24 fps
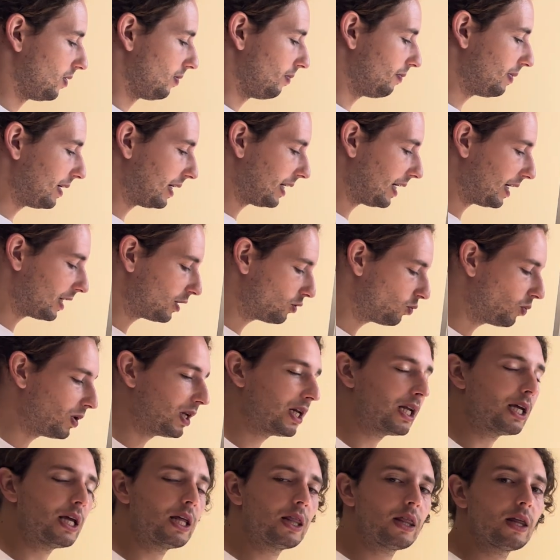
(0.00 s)
because we
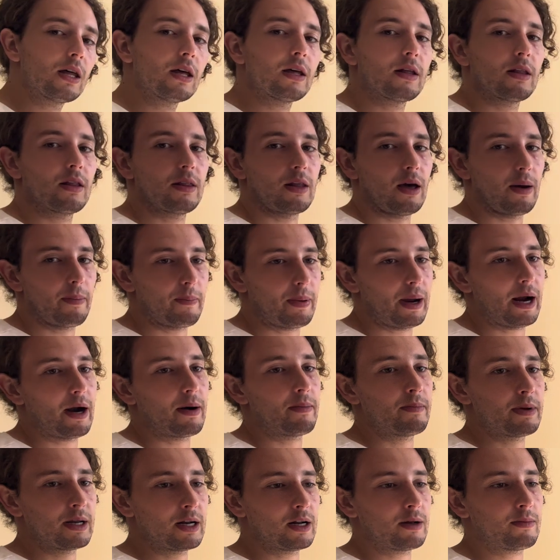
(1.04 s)
need a bare
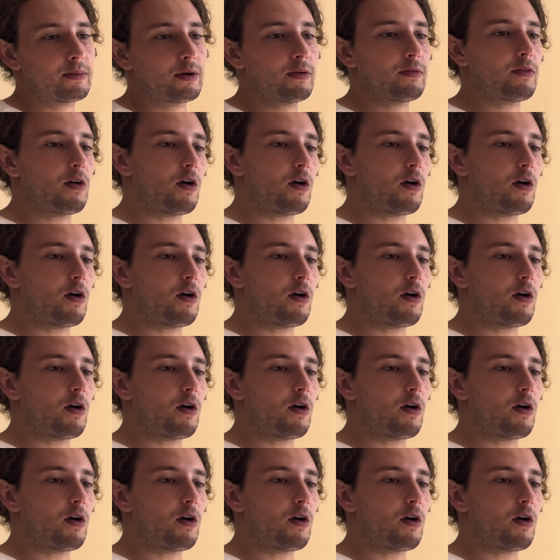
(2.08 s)
minimum